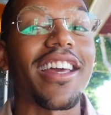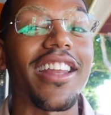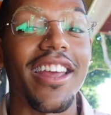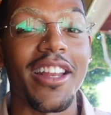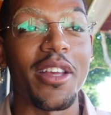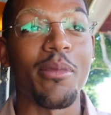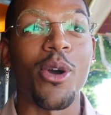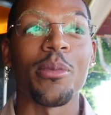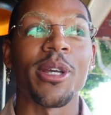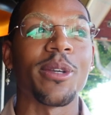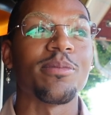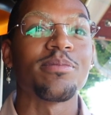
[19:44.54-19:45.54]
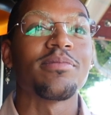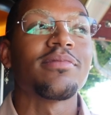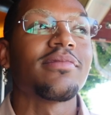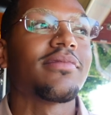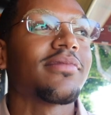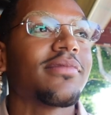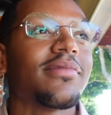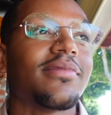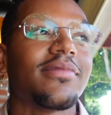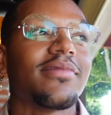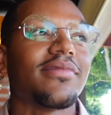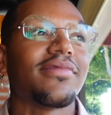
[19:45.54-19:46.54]
at any moment,
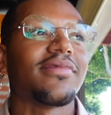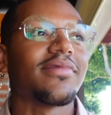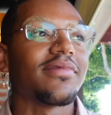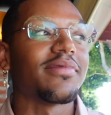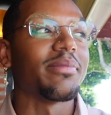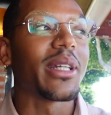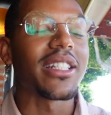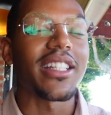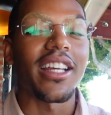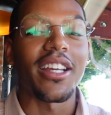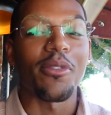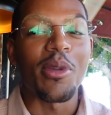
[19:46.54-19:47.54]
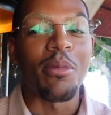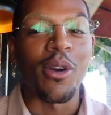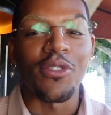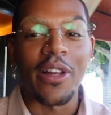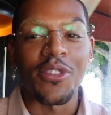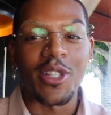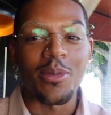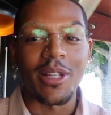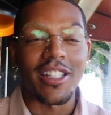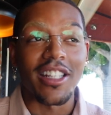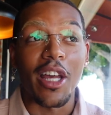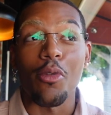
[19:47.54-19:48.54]
because like we both love this
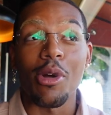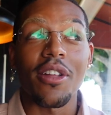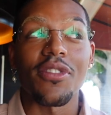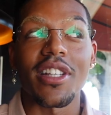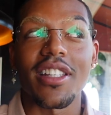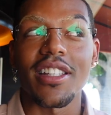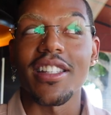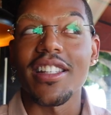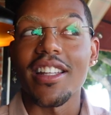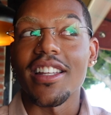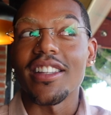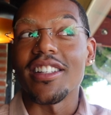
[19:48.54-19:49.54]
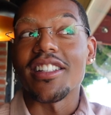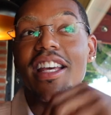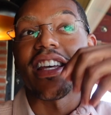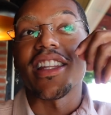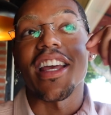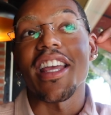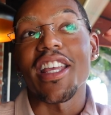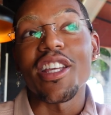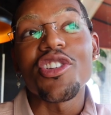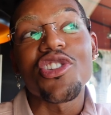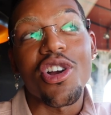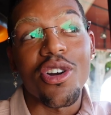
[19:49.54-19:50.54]
place, and like what if this is the day that he
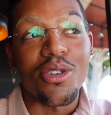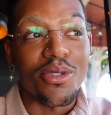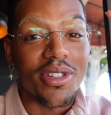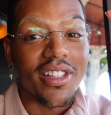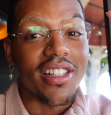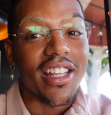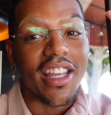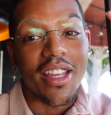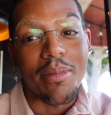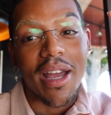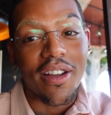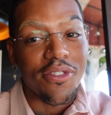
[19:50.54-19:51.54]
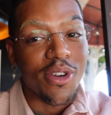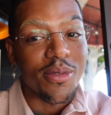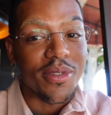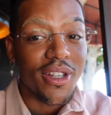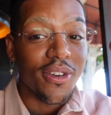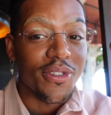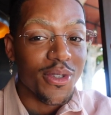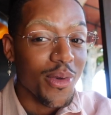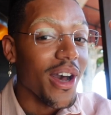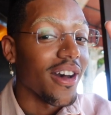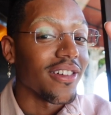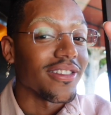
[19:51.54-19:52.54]
chose to take it back for himself as
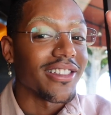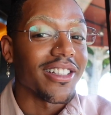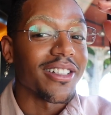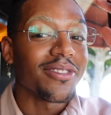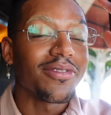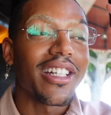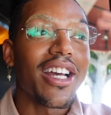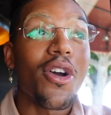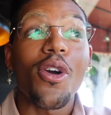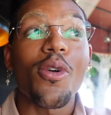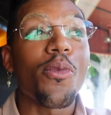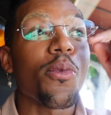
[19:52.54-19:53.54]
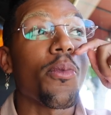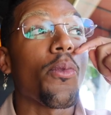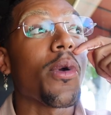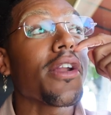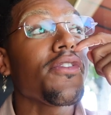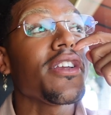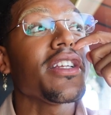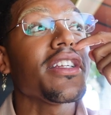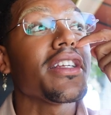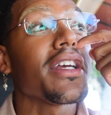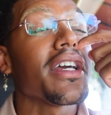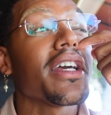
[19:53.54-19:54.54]
well, you know? Or what if he
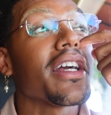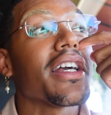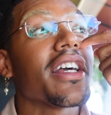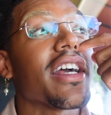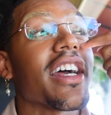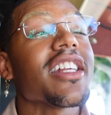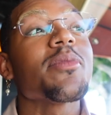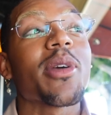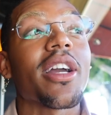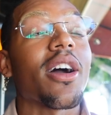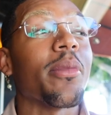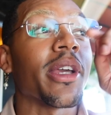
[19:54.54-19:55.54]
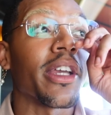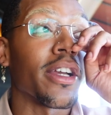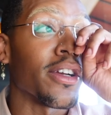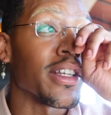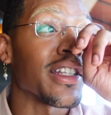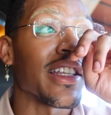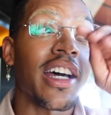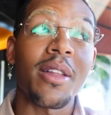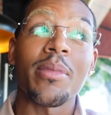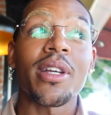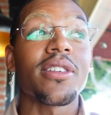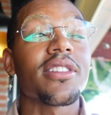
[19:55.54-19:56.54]
has been coming here and it's not
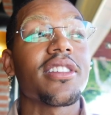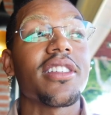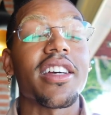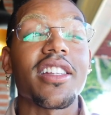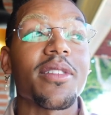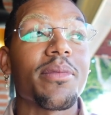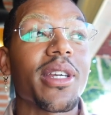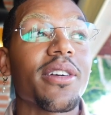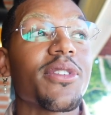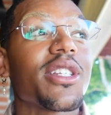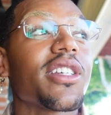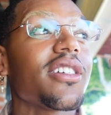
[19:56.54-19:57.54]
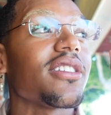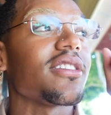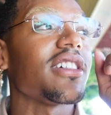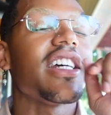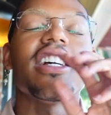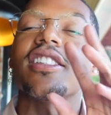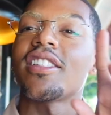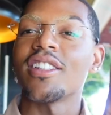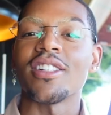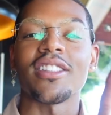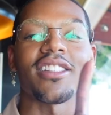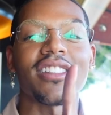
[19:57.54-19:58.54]
as big of a deal. See,
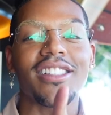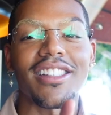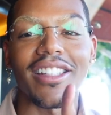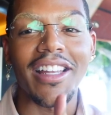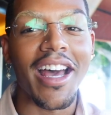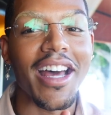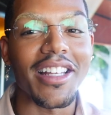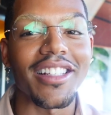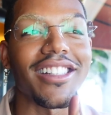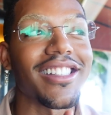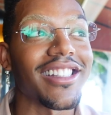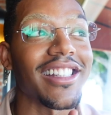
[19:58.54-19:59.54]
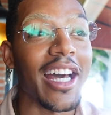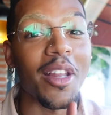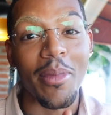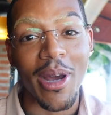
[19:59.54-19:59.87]
look, this is not